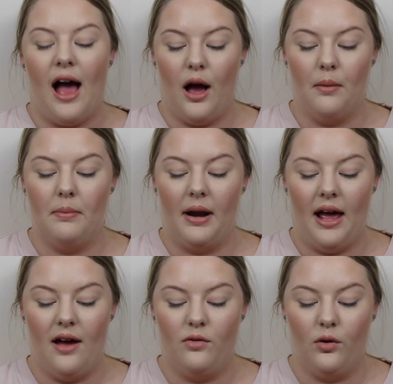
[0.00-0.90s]
but I
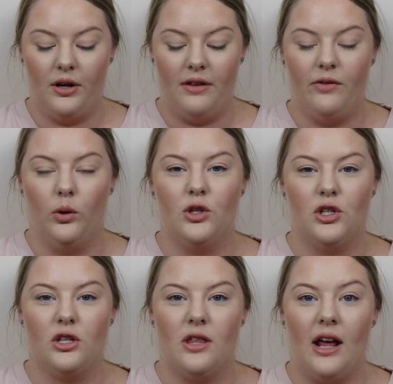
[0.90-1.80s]
have already filled it
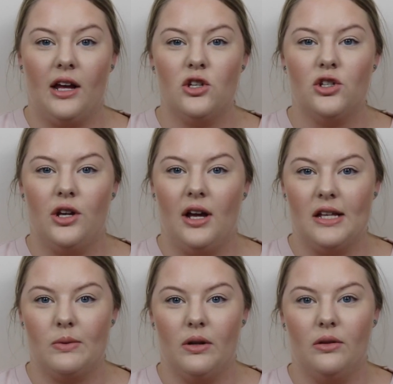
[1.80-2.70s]
just so that I can show you
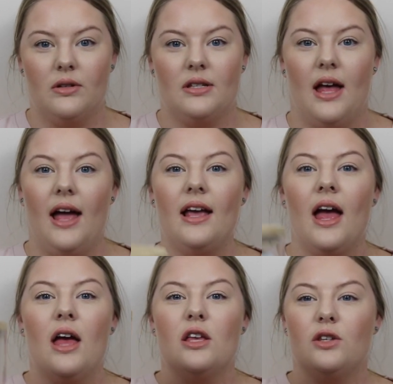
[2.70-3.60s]
guys what it looks like.
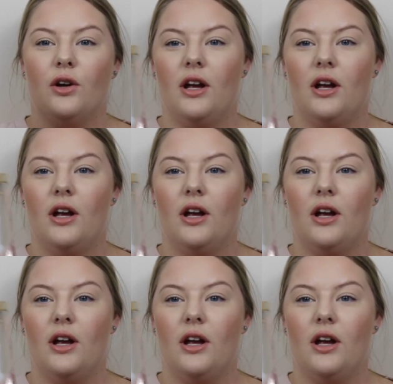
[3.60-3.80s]
So